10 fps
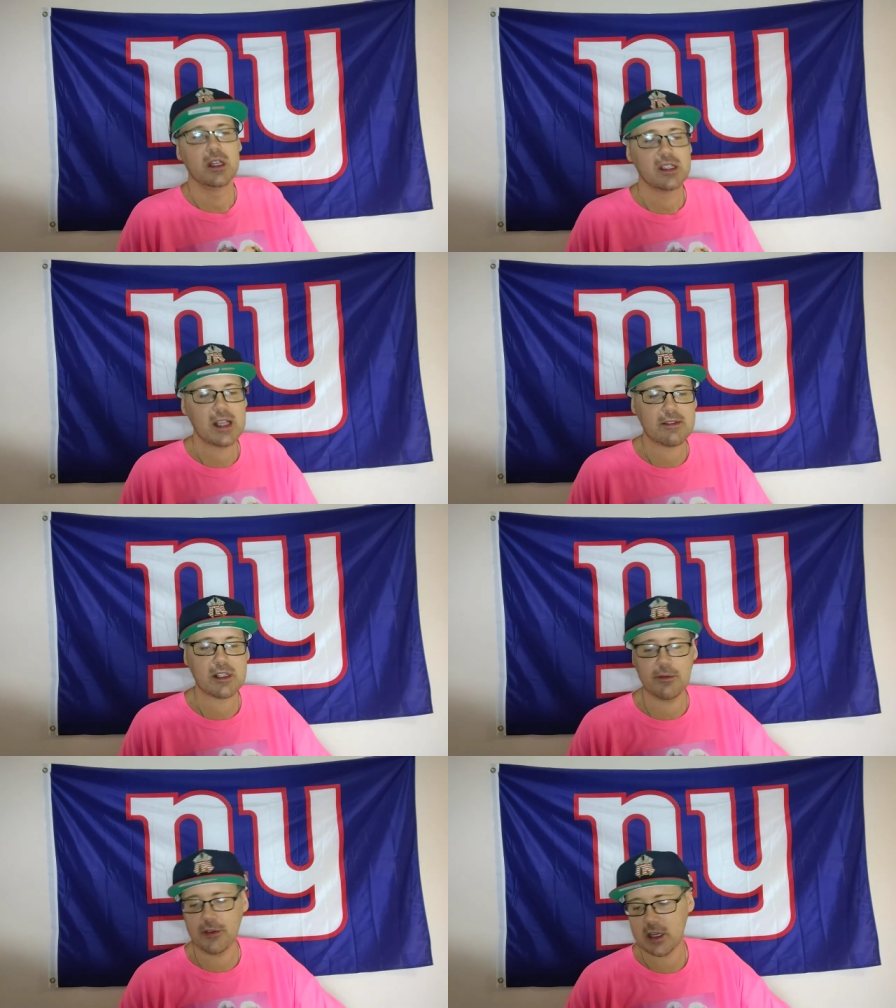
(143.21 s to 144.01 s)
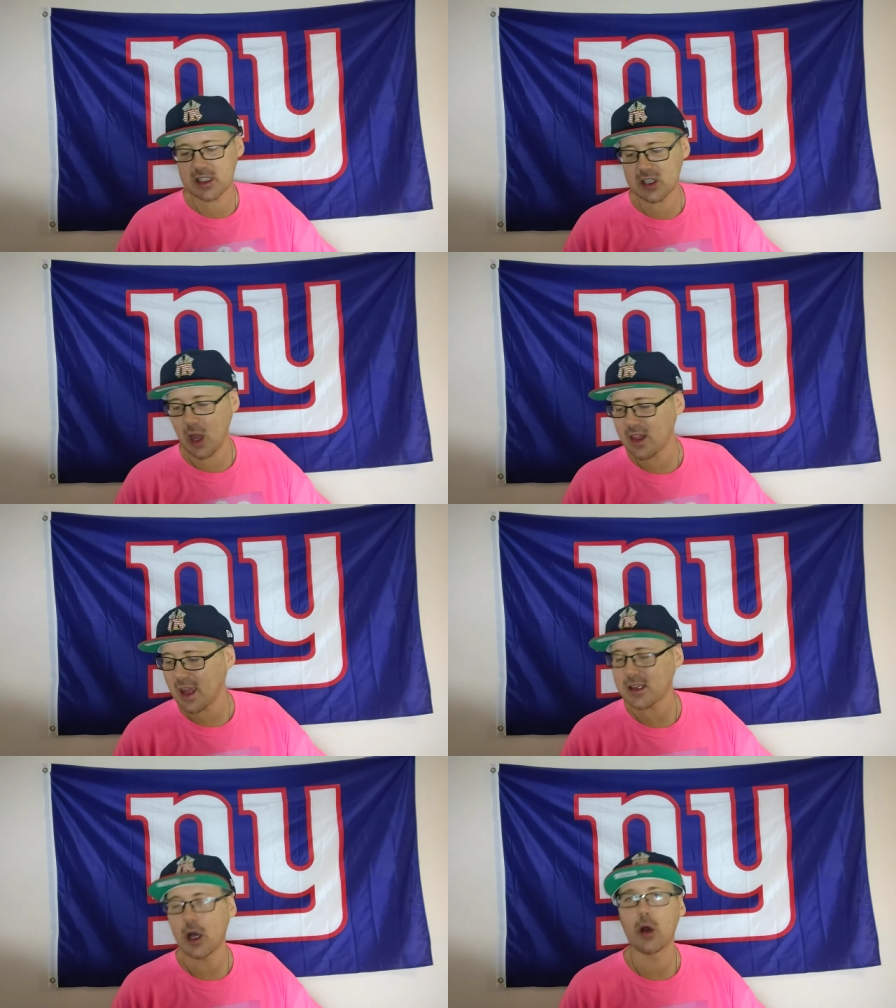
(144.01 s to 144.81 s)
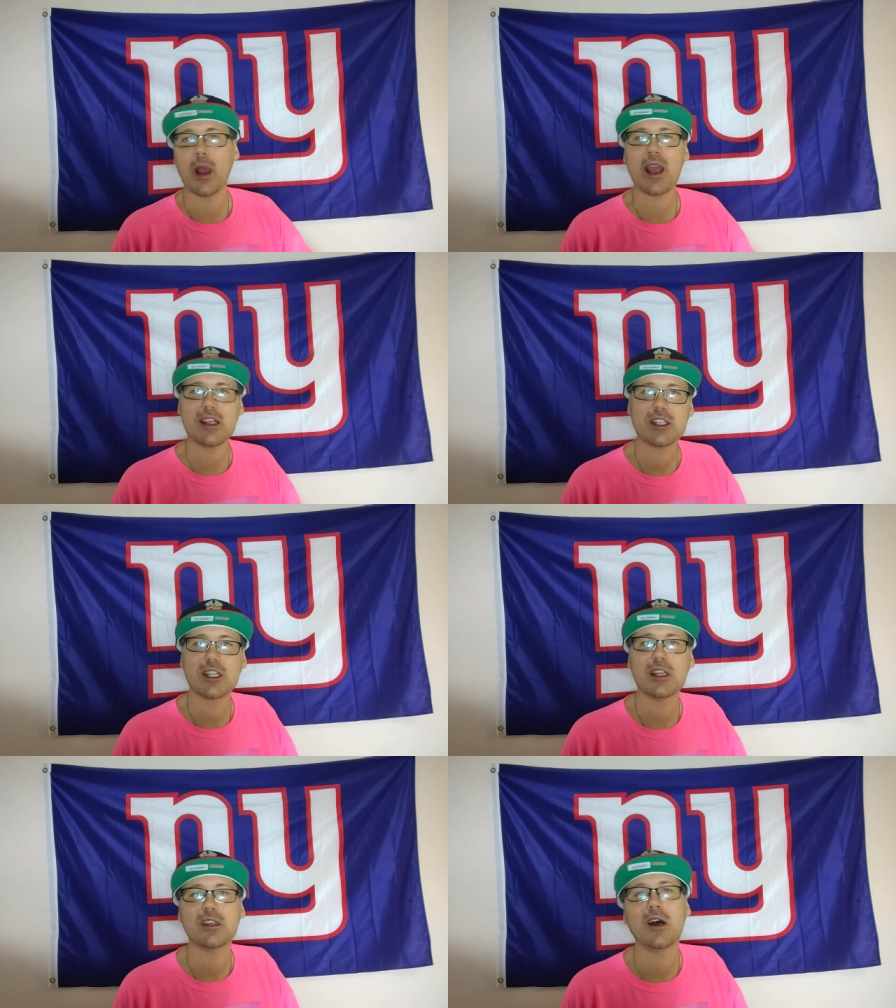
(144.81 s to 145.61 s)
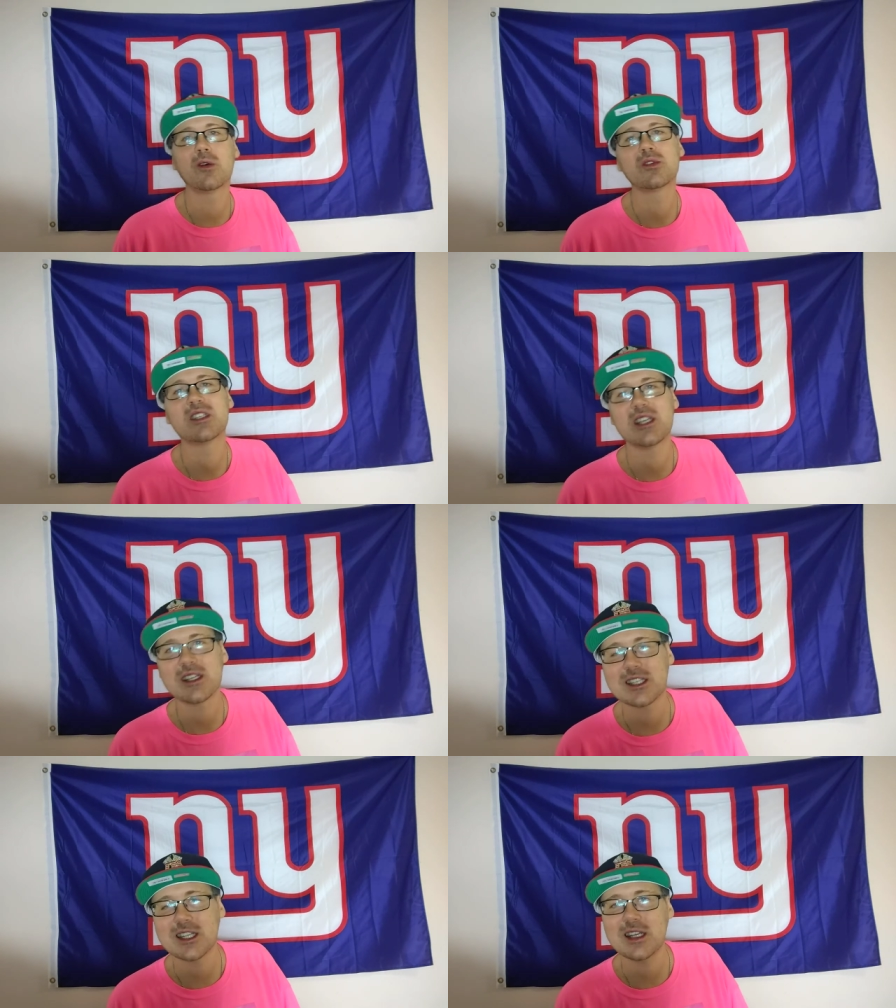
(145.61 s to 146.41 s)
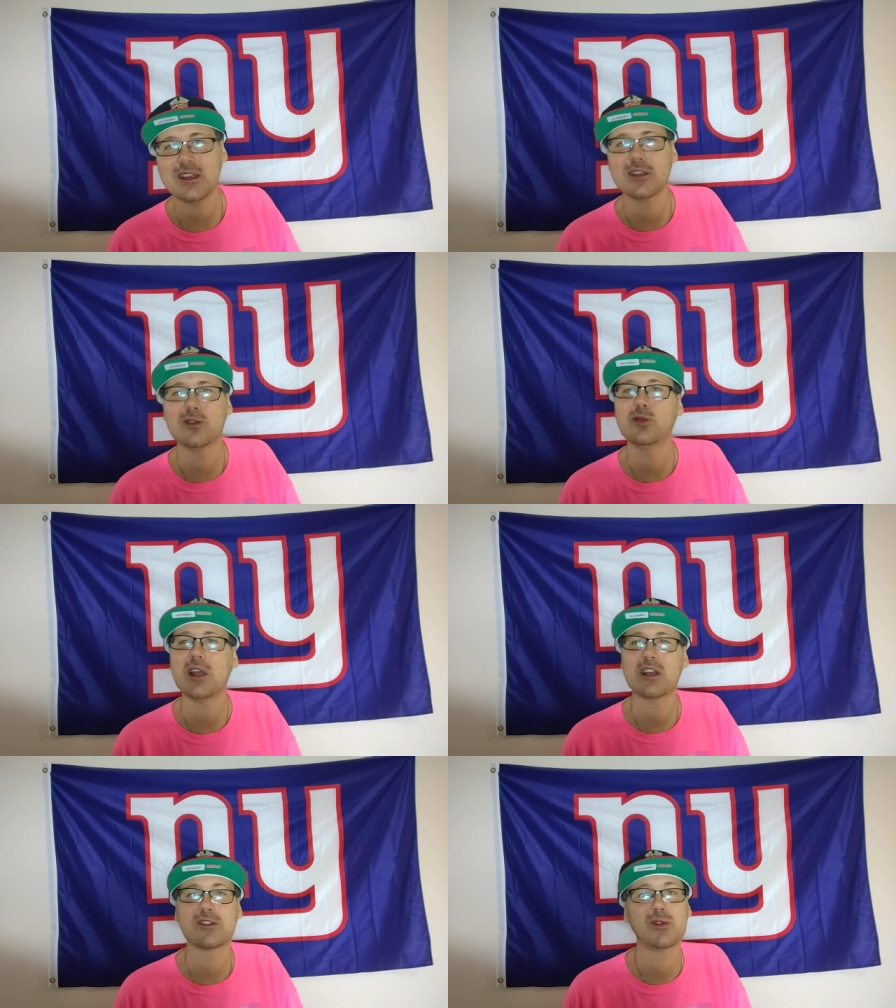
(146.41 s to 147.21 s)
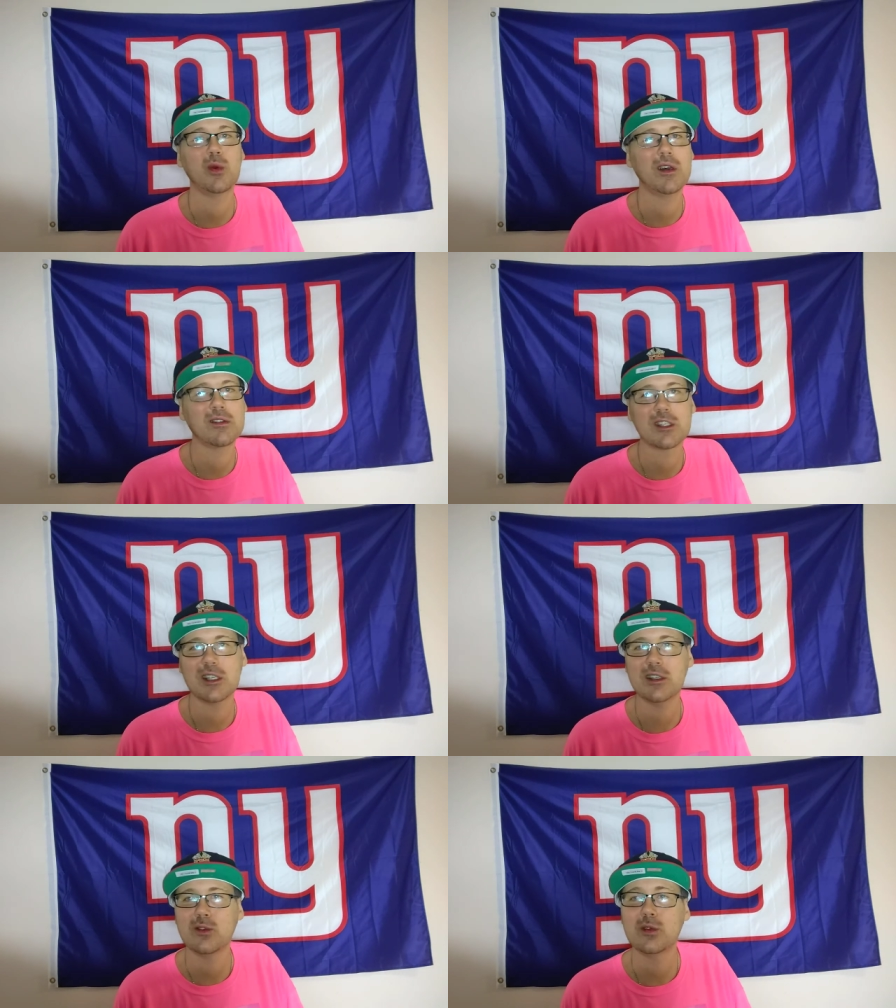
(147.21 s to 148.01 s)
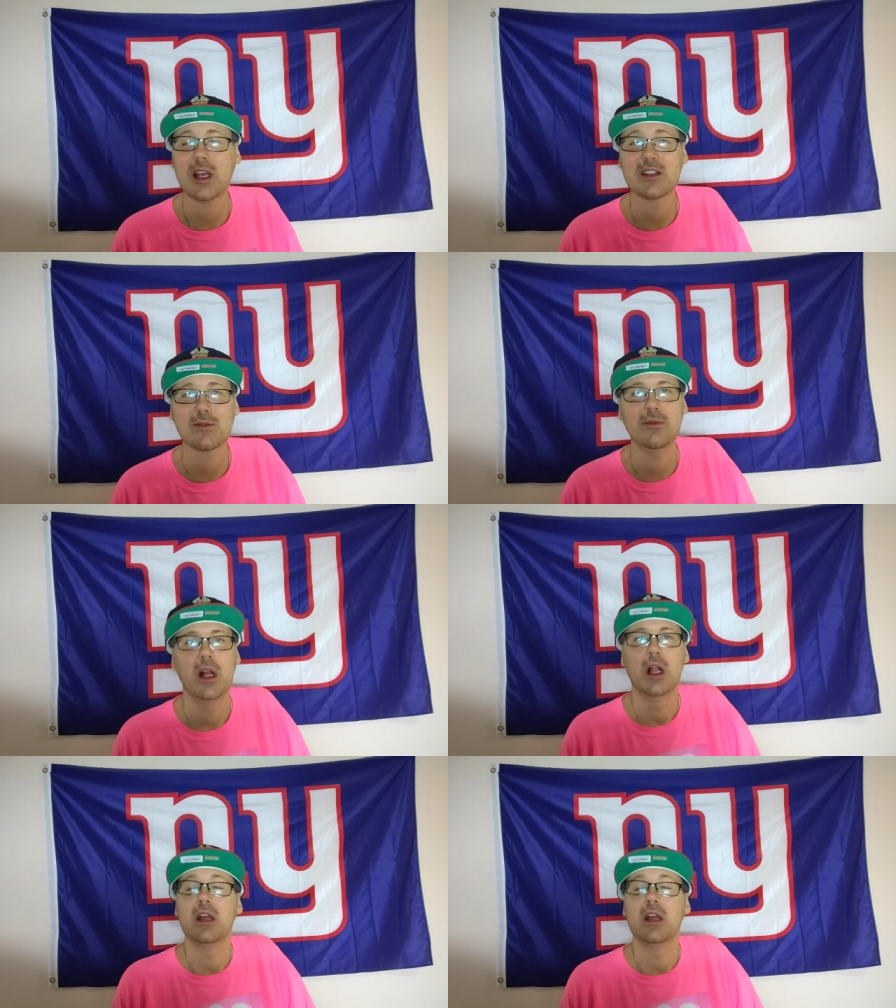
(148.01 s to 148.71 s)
Let's have some fun. So I like the 08 shit, the 06 shit, the 2012 shit, 2000.